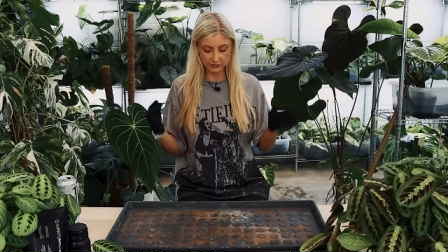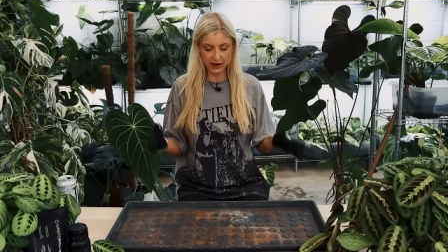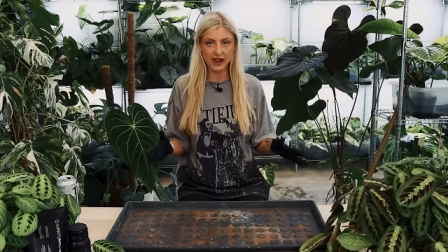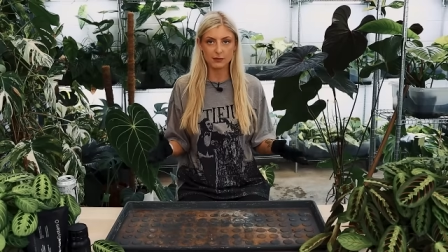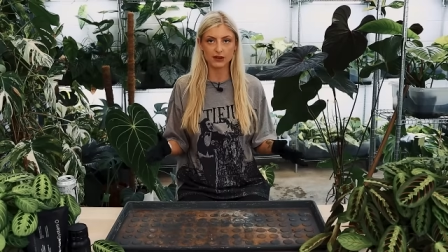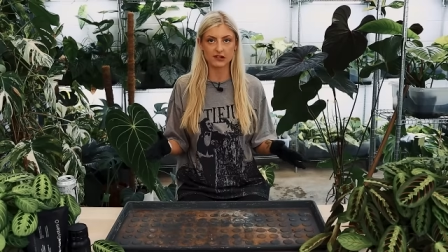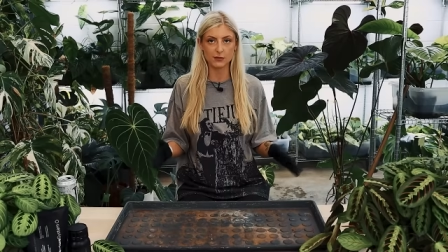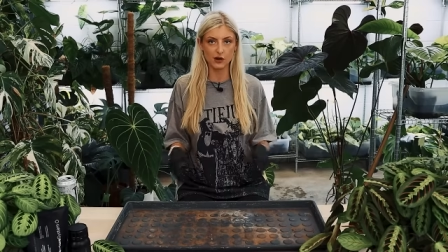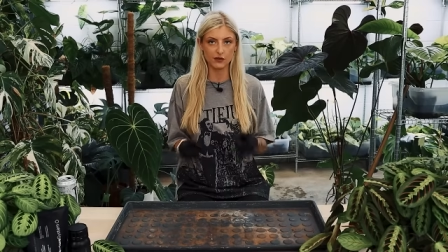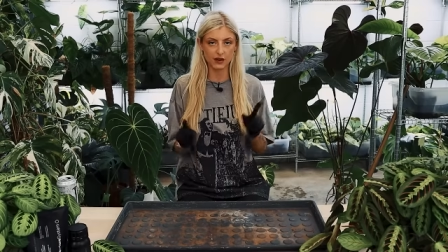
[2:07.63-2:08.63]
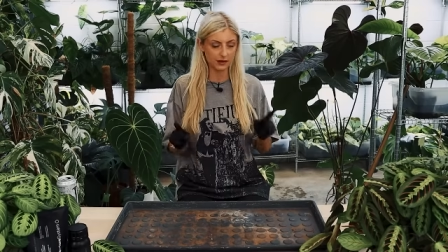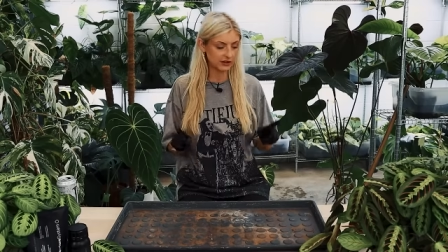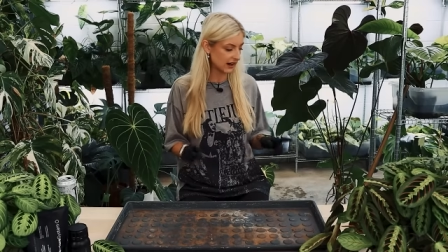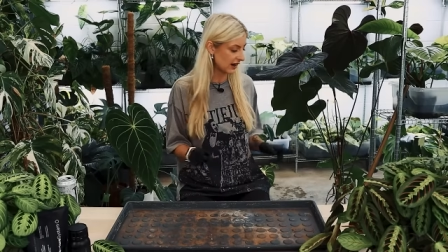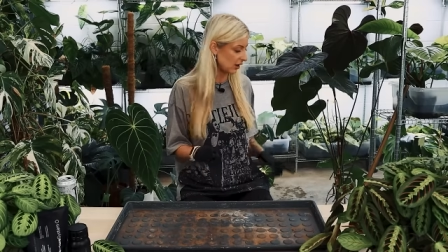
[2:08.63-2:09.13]
If my hair pisses me off, I'm
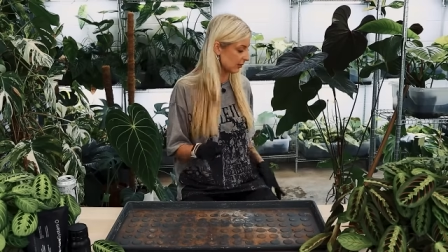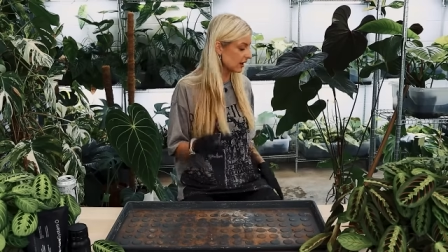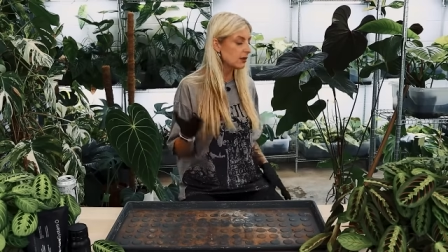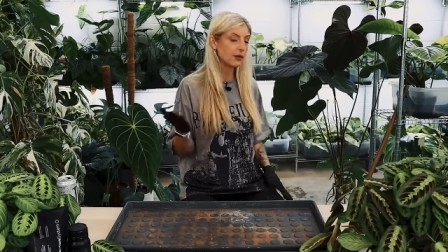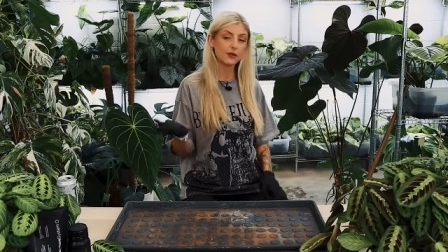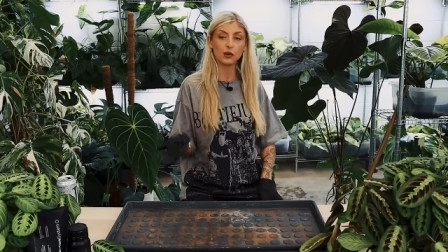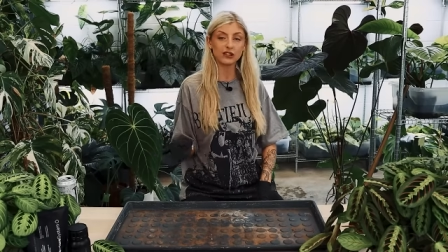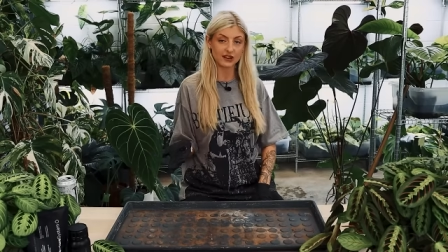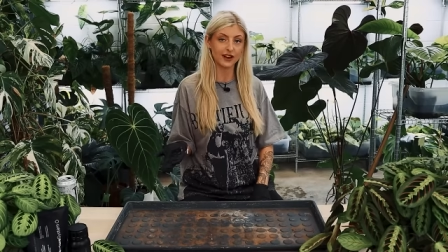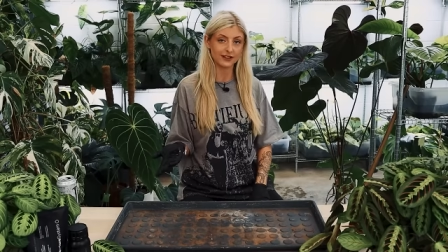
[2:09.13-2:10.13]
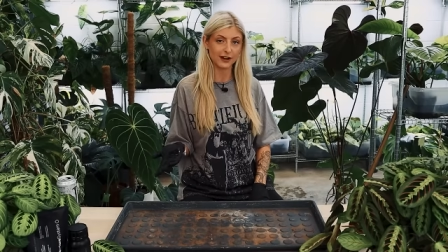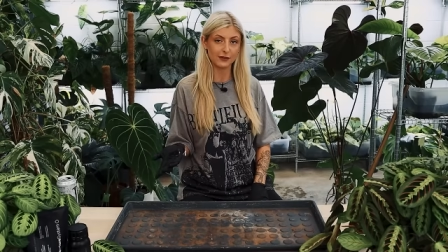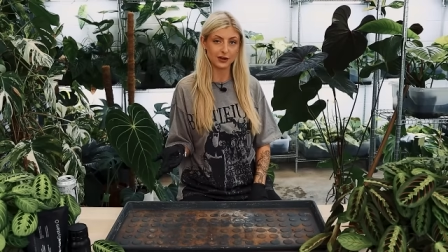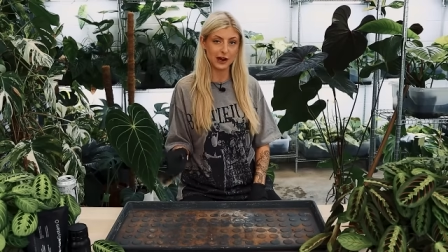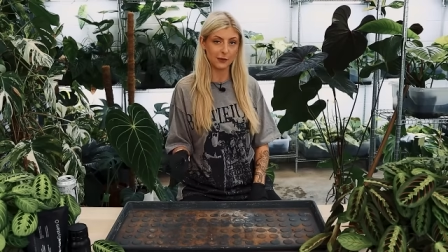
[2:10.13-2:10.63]
going to tie it up. But for once, I'd like to
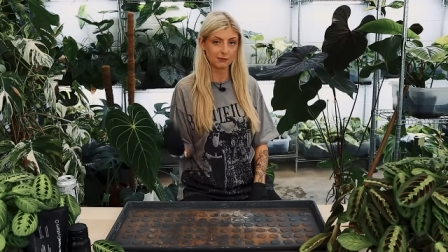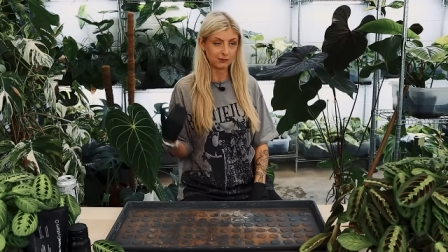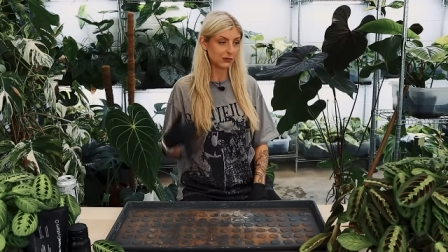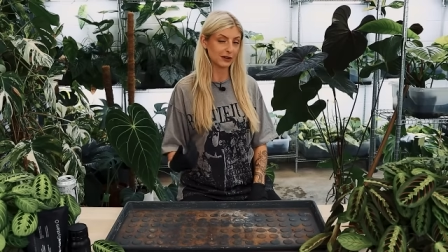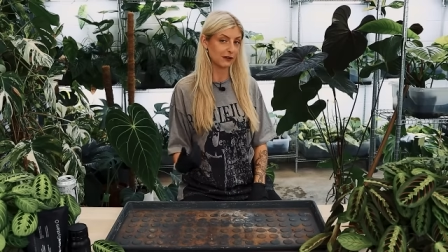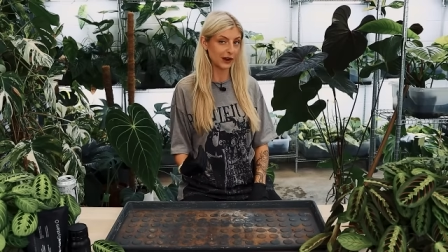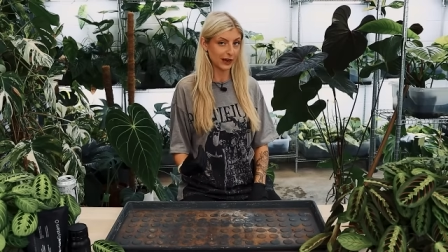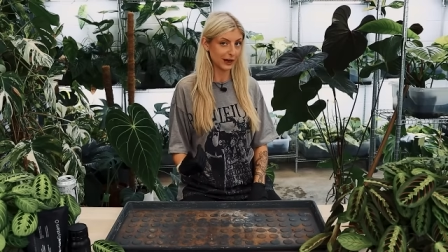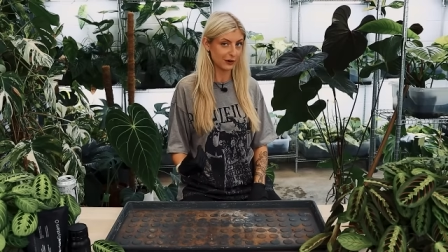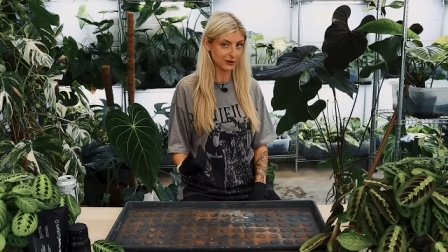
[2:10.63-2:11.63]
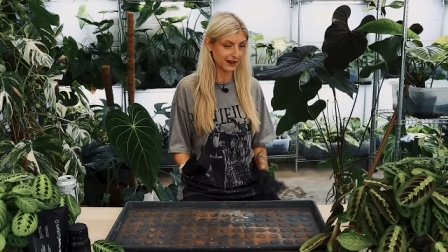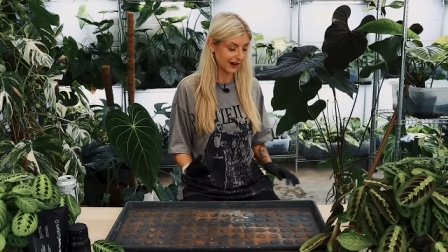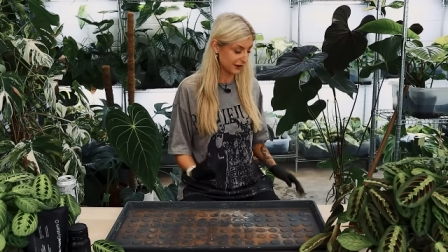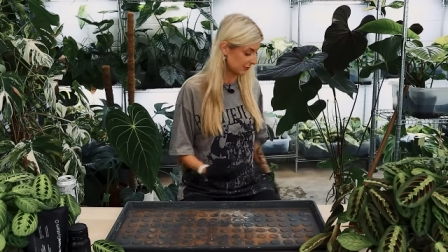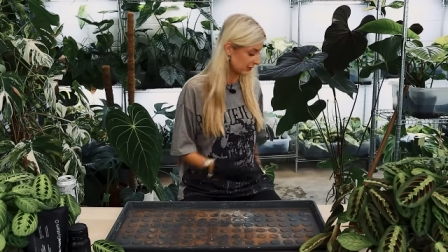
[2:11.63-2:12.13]
leave it down because I feel like I always tie it